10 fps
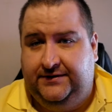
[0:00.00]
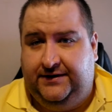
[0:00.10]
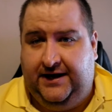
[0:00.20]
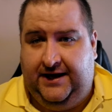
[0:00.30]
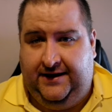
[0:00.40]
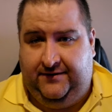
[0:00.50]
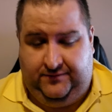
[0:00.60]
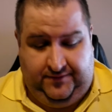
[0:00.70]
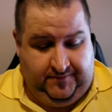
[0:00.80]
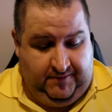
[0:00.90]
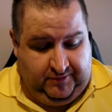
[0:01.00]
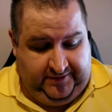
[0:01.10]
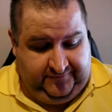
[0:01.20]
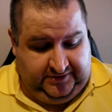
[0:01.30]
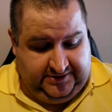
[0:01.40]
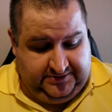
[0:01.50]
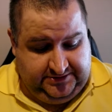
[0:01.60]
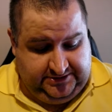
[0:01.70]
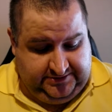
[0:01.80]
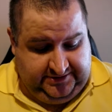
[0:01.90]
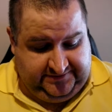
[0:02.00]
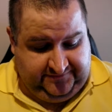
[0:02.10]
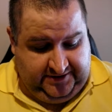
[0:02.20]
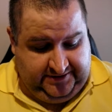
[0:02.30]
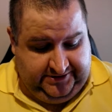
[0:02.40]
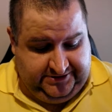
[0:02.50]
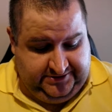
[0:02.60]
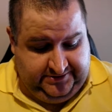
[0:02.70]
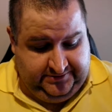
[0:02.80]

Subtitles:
on the memory and everything else, things of that nature.